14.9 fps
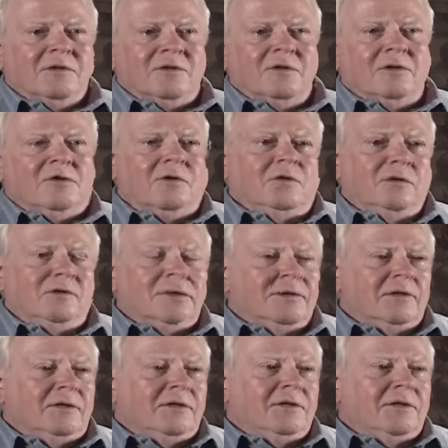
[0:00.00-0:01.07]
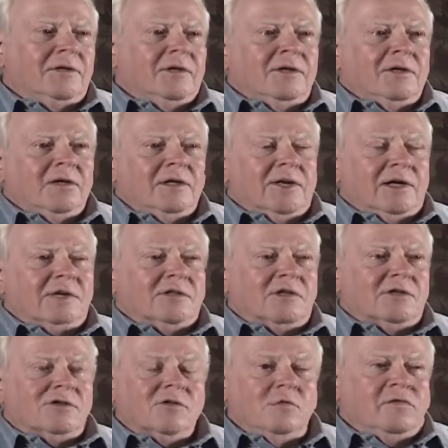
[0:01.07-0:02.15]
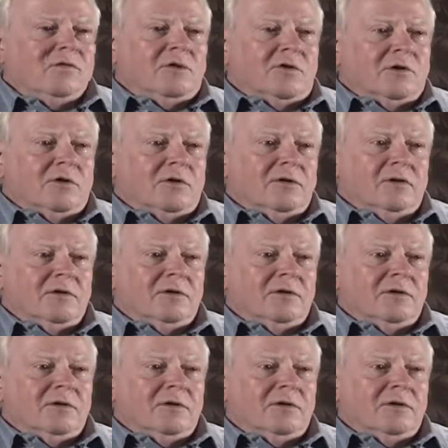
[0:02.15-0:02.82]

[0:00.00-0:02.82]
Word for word: you know, as a souvenir.